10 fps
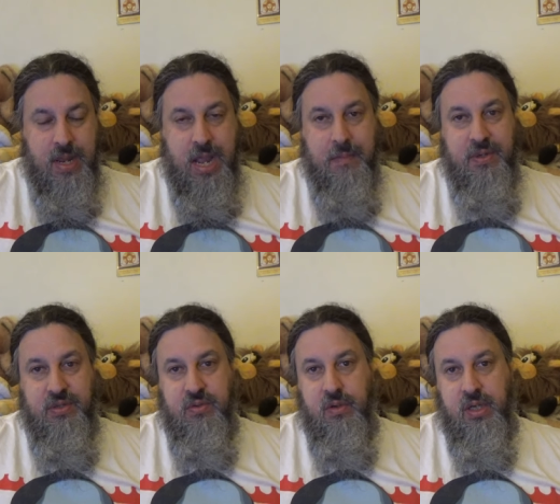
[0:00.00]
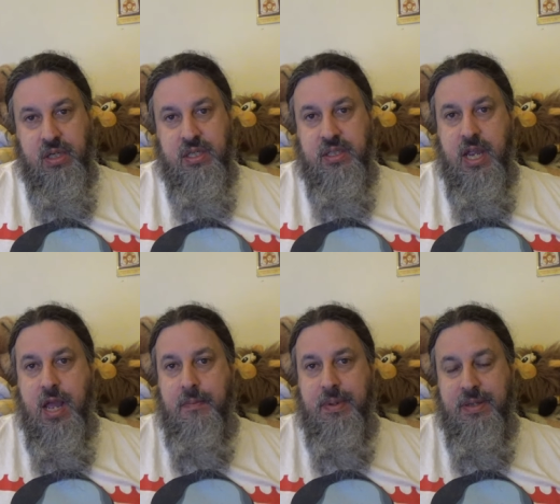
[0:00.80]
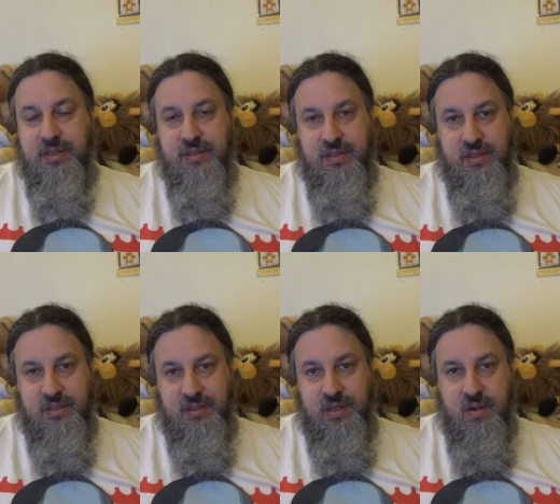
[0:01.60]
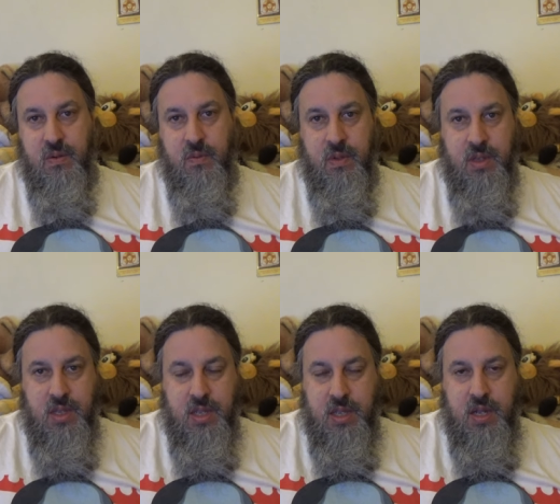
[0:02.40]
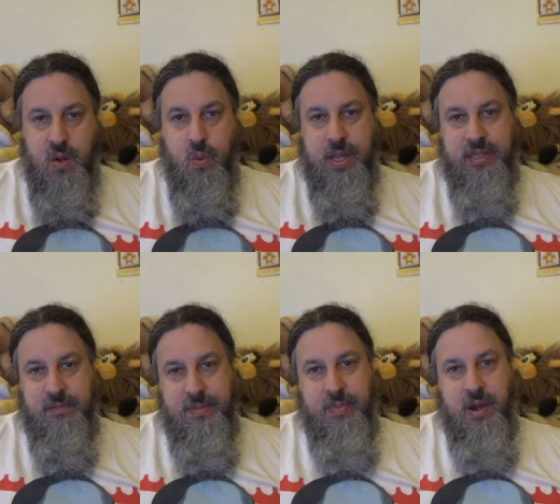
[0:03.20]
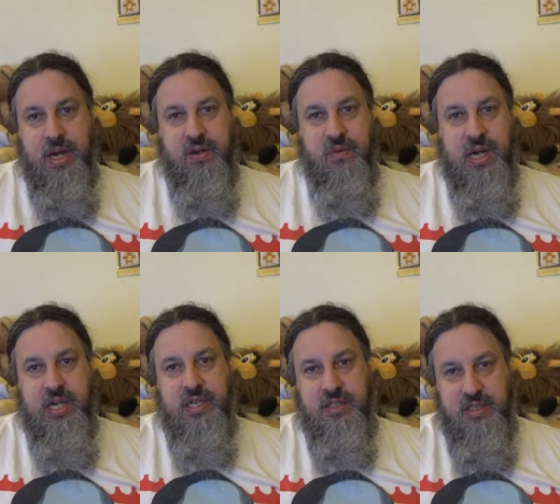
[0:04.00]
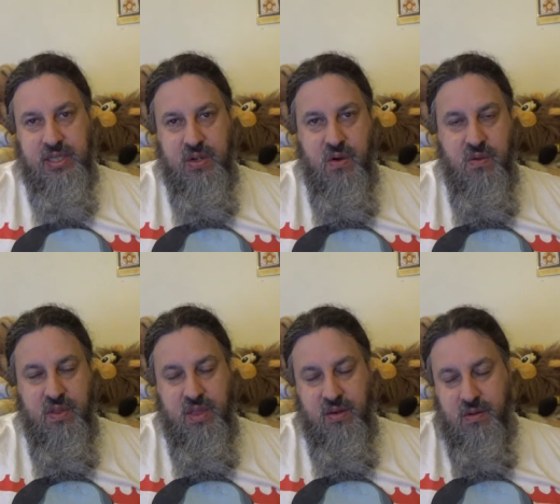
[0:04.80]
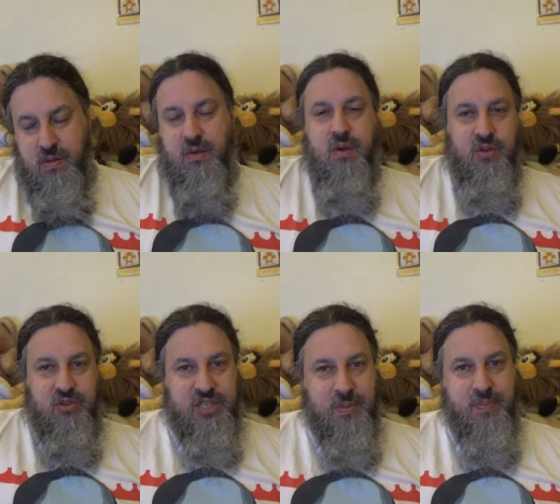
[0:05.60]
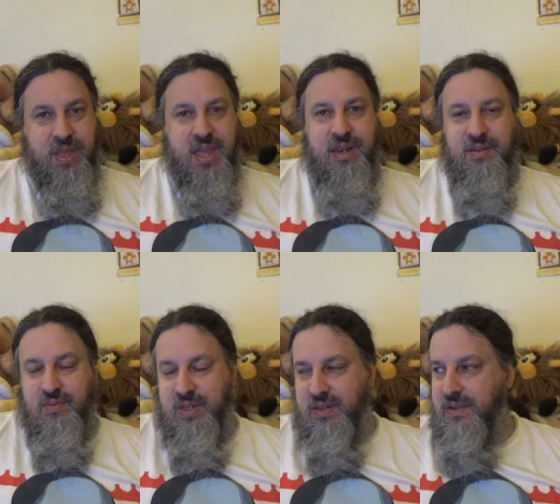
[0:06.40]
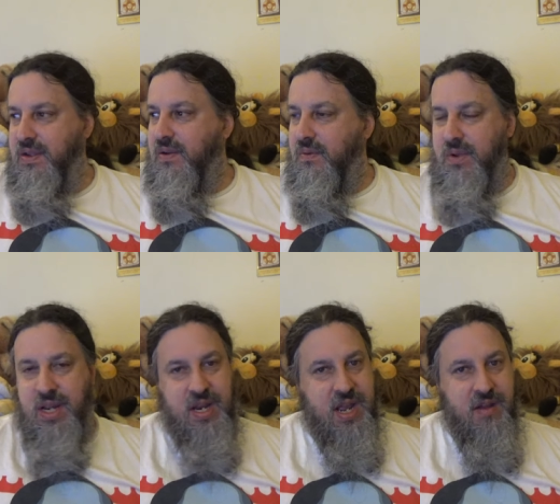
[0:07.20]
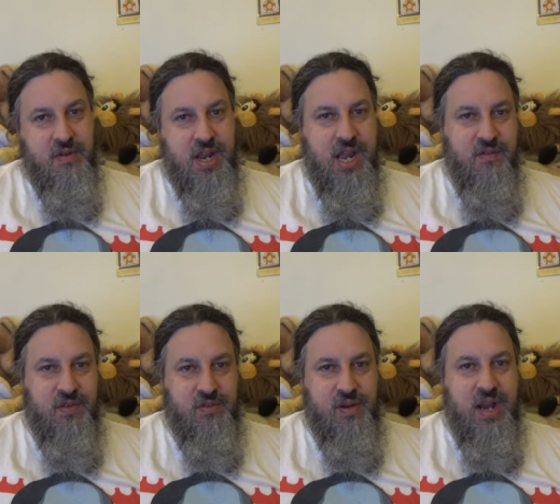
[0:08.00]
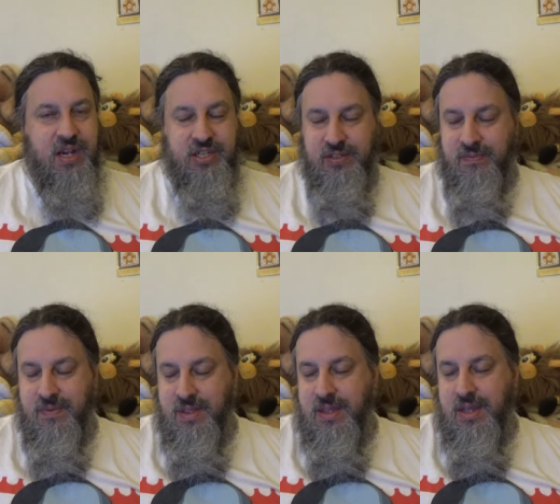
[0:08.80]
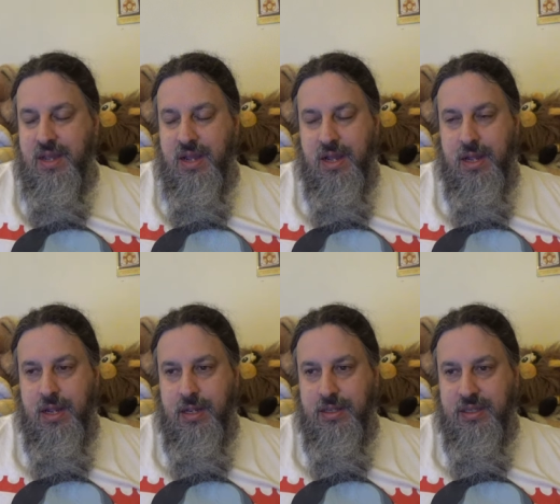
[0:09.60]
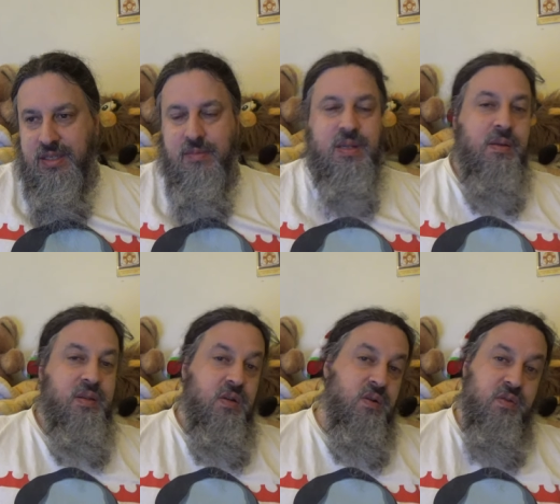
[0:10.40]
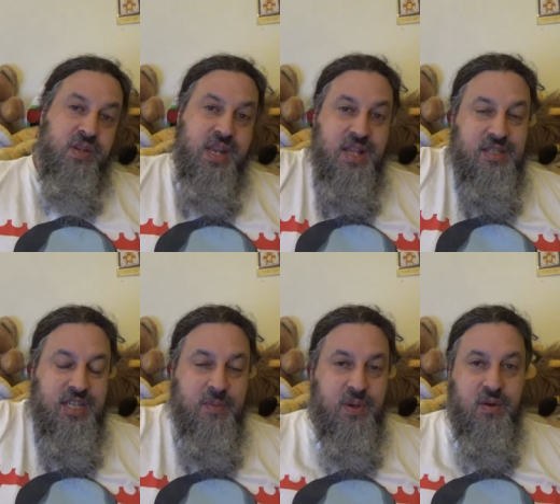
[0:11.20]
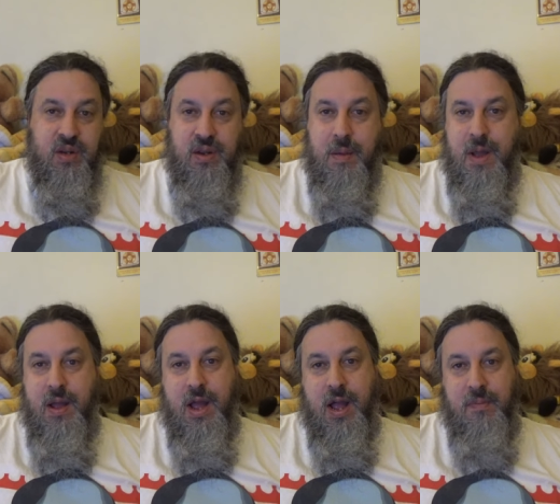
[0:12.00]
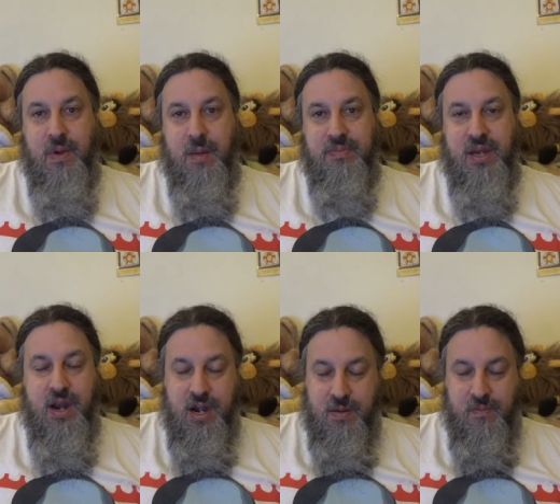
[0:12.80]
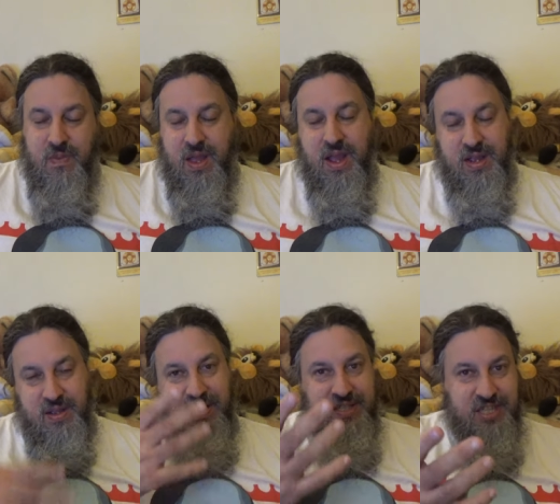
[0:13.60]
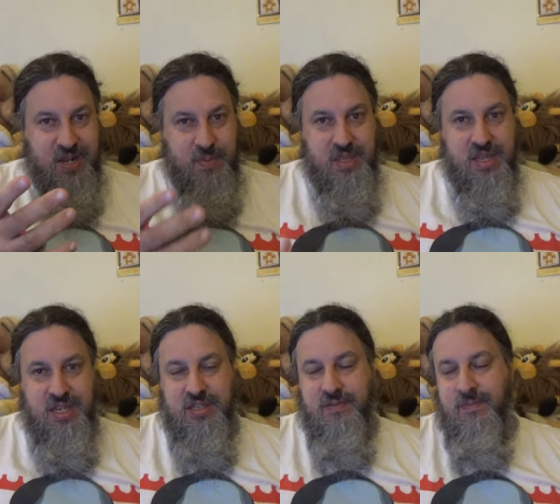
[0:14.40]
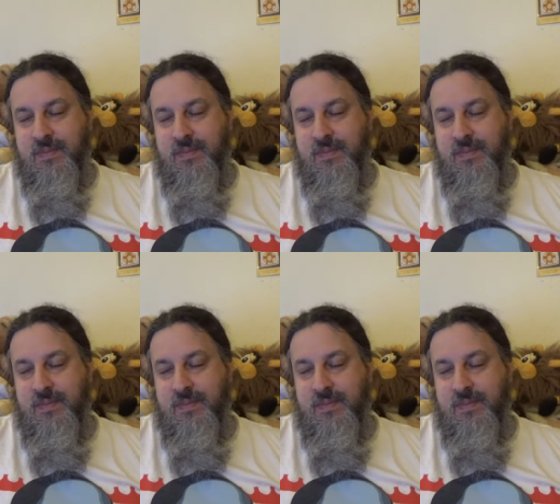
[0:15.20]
I'm just sort of going to stay up and just, you know, wait till my body crashes and then go, you know, go to sleep then when I have a crash. Because sometimes, you know, if you can't sleep, you know, I'm tired. I'm sitting up like this.